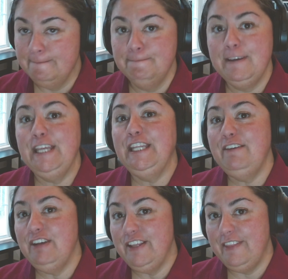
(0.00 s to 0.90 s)
and leave
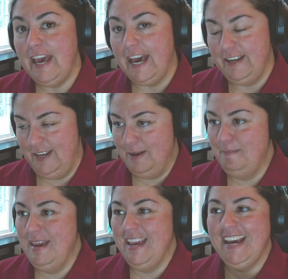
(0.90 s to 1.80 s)
it at that,
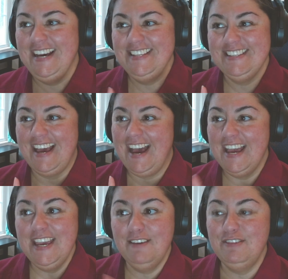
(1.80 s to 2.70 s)
because
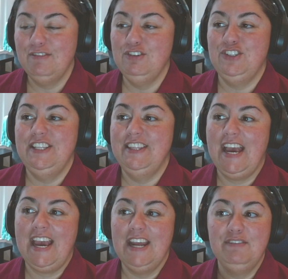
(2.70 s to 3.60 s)
I have never seen
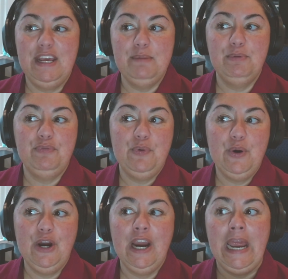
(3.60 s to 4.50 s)
that kind of a name
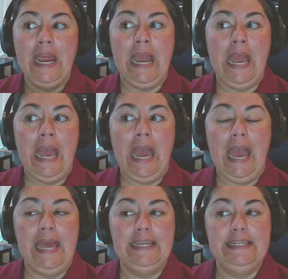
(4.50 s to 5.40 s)
before,
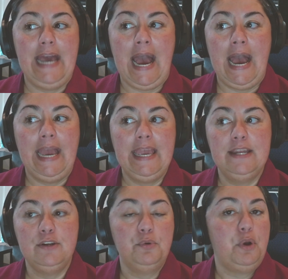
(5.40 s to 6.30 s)
and I
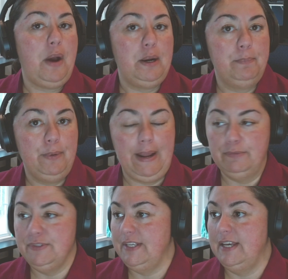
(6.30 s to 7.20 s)
don't know how to
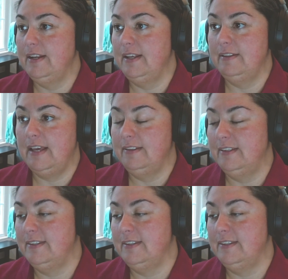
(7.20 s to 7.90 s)
pronounce it.